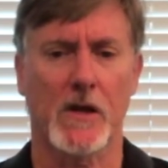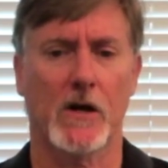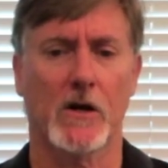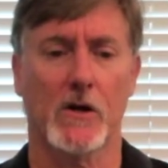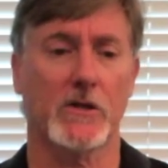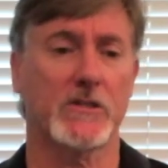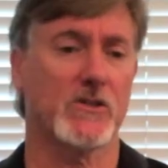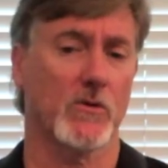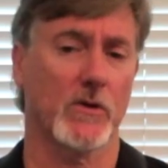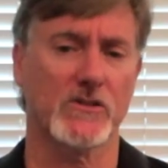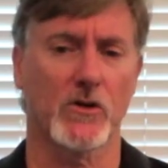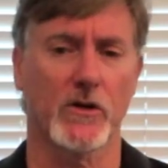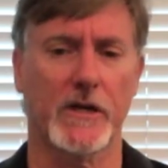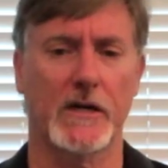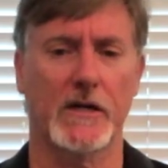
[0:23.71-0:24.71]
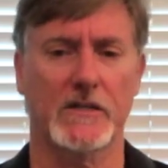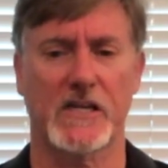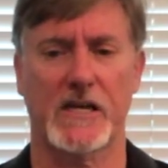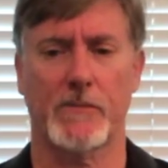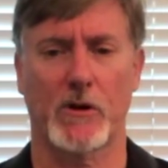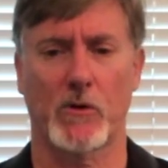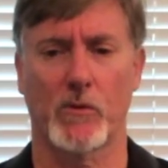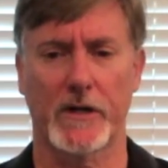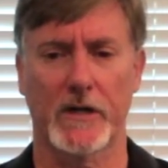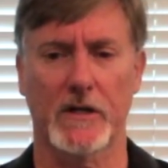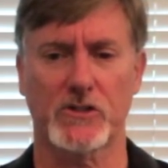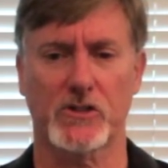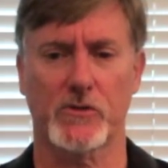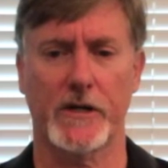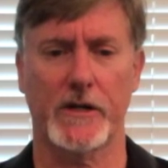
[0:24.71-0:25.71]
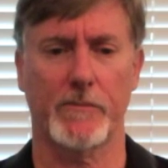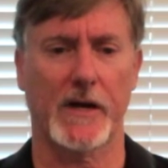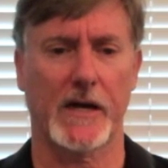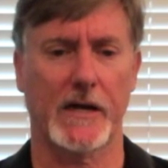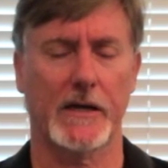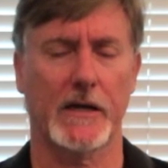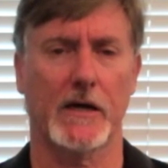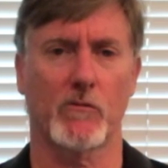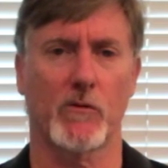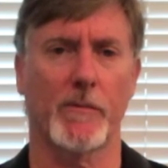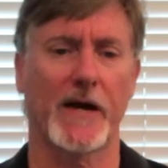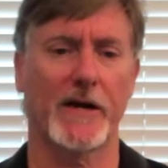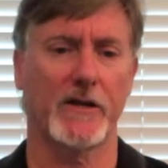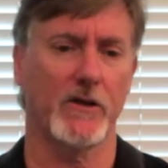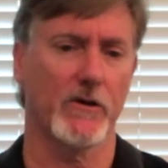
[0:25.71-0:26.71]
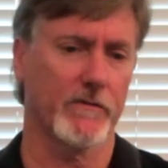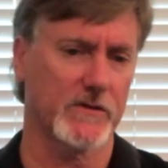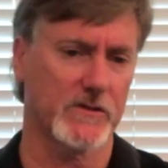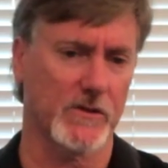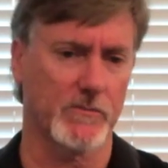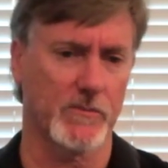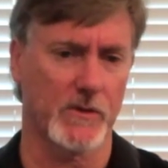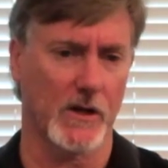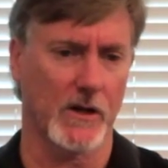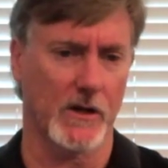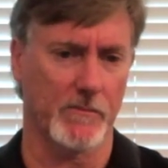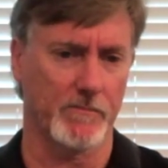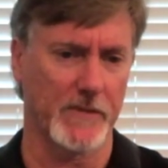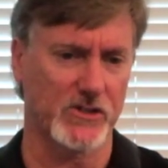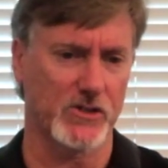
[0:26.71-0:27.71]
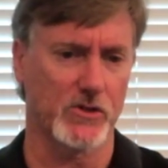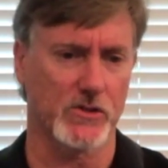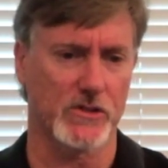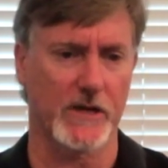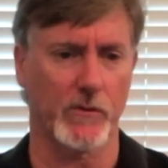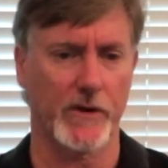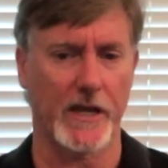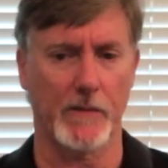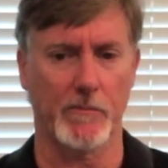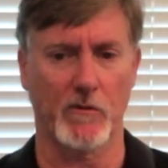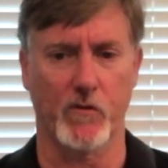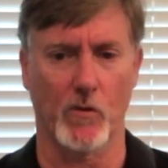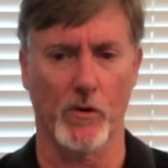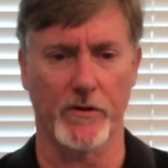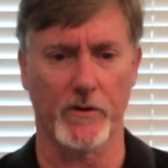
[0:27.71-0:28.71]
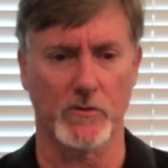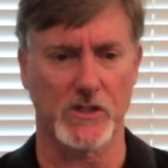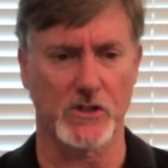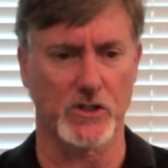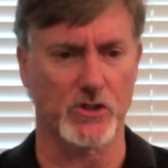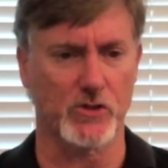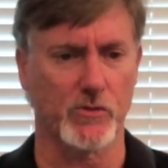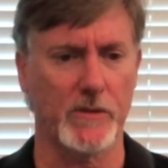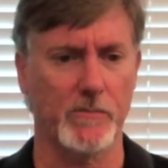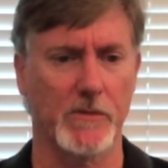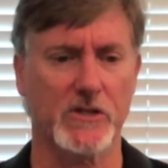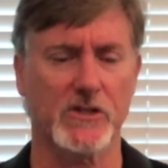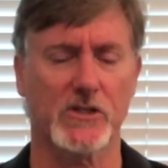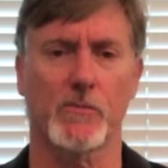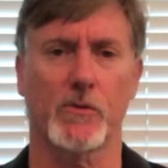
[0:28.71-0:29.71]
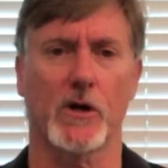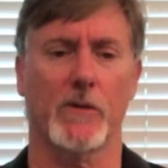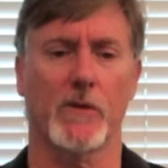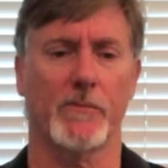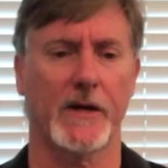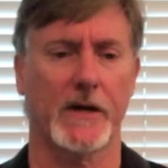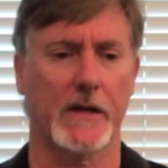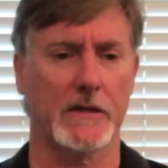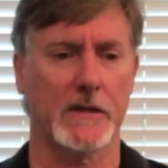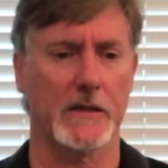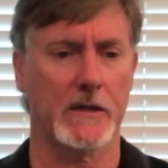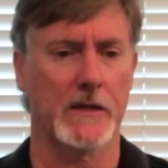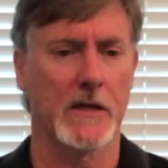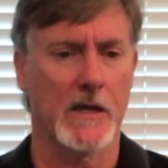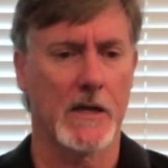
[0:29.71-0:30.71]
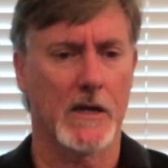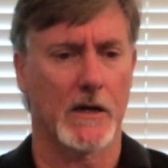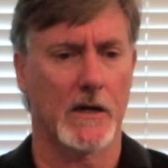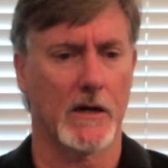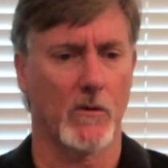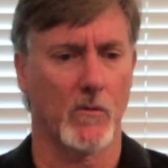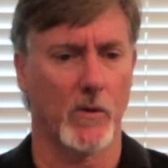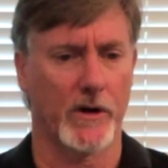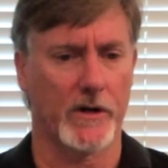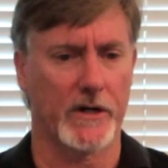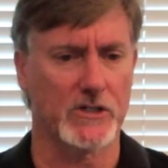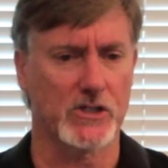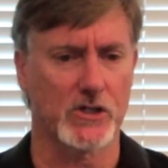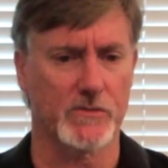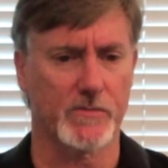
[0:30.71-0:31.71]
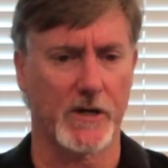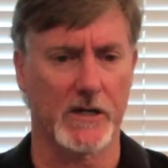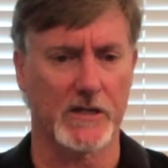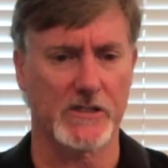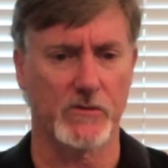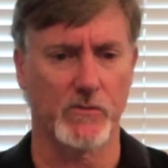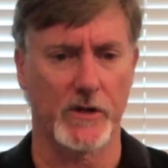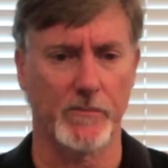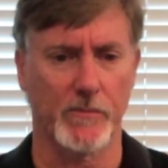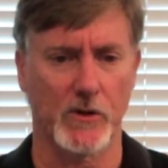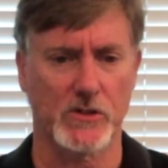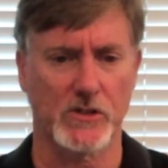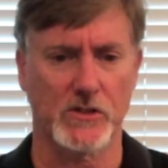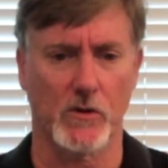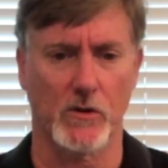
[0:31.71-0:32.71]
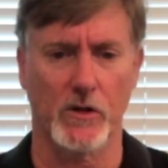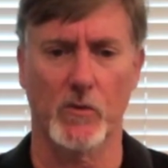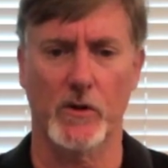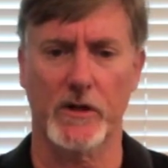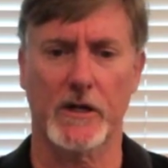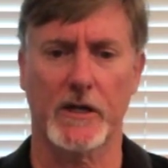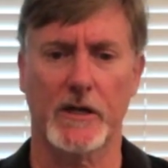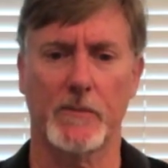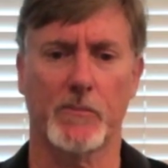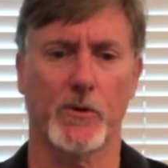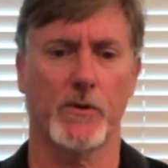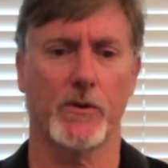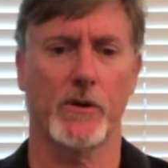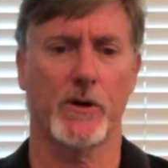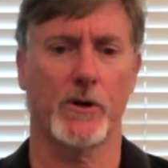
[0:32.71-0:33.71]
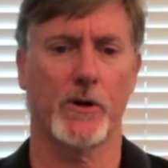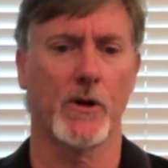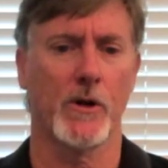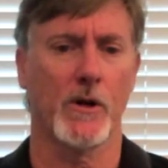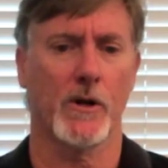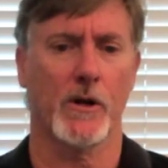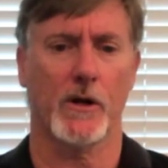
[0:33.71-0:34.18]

Uh, so let's look at an example. I want to illustrate it by uh, reminding you of some mixtures that we had before. There was a discrete mixture problem that I did where an insurance policy reimburses only one claim per year.